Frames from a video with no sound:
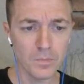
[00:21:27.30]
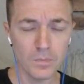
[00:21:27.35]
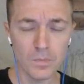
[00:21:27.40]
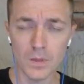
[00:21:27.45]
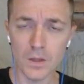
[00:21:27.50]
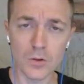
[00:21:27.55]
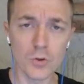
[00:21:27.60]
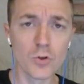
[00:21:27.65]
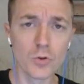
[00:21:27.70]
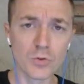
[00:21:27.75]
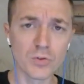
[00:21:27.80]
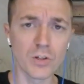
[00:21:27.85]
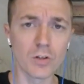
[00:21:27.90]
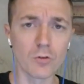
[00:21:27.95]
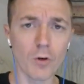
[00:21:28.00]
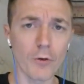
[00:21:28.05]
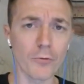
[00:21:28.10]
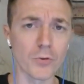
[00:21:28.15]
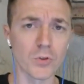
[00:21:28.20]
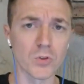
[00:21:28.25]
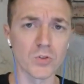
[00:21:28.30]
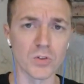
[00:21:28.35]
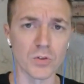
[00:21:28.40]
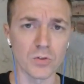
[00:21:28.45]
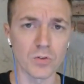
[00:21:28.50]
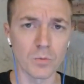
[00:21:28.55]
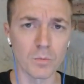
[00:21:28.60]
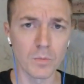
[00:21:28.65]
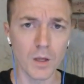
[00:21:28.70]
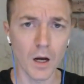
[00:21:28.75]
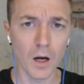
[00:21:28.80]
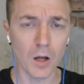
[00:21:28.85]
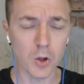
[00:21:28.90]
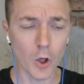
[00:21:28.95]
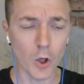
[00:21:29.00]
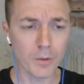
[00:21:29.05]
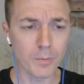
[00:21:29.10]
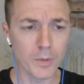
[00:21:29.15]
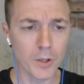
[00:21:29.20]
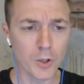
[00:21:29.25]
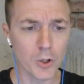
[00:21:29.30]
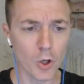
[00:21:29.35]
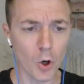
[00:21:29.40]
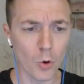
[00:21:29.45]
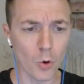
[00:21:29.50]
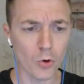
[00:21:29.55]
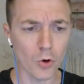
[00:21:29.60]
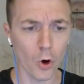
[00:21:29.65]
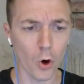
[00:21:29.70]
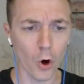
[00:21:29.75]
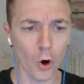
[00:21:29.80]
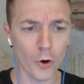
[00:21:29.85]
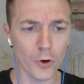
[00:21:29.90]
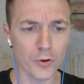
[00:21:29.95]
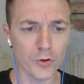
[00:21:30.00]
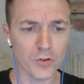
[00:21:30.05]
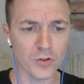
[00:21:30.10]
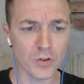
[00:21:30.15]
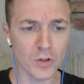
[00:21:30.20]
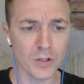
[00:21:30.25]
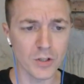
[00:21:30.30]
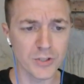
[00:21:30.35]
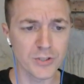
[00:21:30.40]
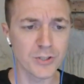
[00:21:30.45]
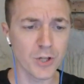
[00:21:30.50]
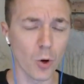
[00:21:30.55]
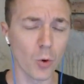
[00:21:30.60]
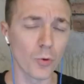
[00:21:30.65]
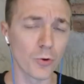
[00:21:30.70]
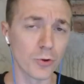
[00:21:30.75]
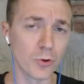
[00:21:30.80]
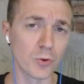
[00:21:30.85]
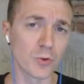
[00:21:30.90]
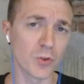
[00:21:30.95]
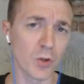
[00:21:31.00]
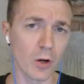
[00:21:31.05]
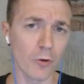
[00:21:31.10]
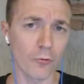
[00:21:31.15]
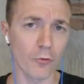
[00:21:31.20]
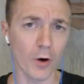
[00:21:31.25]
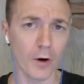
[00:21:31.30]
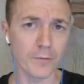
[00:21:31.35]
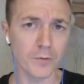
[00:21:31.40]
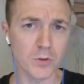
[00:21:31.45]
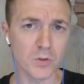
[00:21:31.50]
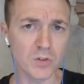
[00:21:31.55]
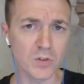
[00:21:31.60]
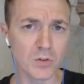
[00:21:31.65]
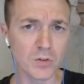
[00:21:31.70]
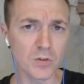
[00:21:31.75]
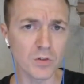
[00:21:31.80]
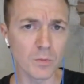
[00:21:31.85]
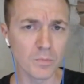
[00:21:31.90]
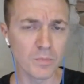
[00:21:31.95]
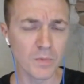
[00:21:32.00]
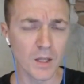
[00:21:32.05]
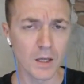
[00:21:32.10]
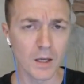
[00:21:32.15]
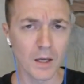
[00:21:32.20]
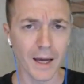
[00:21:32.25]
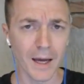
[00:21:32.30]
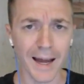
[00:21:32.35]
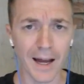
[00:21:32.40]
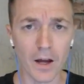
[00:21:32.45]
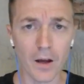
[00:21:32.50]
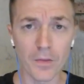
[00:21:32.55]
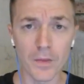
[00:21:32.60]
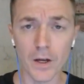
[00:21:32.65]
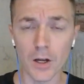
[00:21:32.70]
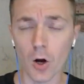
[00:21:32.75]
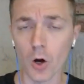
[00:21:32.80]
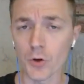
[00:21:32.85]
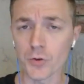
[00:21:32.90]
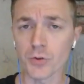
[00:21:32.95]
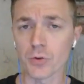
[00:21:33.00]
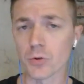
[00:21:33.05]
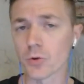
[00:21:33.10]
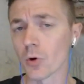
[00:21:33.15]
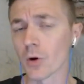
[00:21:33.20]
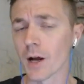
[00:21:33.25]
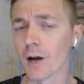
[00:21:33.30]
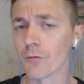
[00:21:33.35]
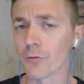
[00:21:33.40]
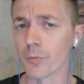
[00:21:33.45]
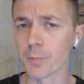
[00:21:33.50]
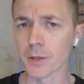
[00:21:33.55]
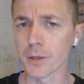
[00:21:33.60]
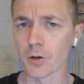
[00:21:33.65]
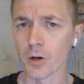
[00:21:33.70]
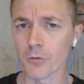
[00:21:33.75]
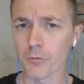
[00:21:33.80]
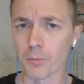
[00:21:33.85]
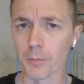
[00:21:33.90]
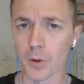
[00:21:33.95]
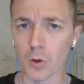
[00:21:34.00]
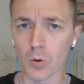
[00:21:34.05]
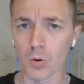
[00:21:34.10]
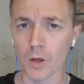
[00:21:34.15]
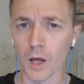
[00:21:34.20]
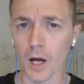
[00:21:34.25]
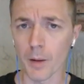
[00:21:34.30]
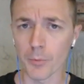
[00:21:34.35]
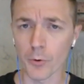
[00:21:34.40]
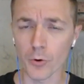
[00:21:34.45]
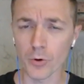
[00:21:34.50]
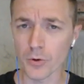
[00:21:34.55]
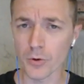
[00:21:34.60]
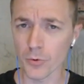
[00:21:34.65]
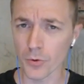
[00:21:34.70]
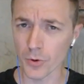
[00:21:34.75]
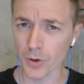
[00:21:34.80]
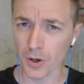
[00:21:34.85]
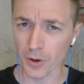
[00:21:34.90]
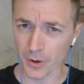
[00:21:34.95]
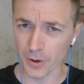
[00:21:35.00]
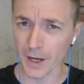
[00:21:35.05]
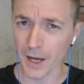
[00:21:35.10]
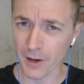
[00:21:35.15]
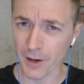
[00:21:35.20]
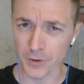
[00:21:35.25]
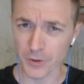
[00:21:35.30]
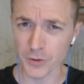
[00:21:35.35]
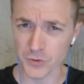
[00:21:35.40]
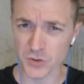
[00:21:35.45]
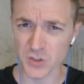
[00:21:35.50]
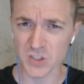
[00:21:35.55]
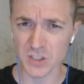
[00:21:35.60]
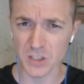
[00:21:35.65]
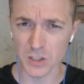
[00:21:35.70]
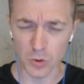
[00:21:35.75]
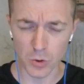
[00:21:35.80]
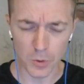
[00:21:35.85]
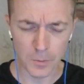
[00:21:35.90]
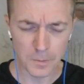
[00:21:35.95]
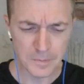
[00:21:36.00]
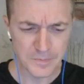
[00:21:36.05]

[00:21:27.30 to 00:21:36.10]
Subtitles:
using references. A lot of mediocre artists don't use enough references. And they also don't have a big enough mental library. They're not have enough skill